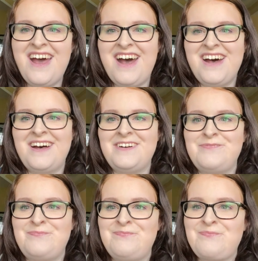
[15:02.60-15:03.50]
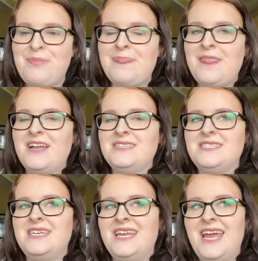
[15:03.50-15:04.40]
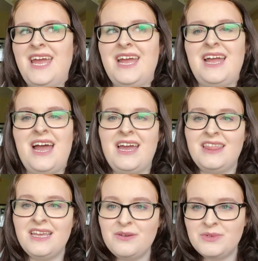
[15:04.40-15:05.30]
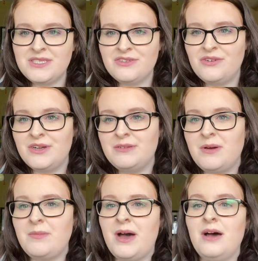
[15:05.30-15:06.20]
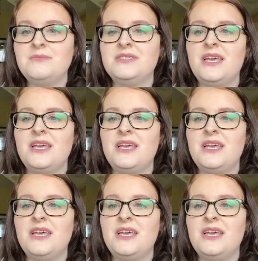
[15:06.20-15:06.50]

Um, today, I think we're still going to my mom's.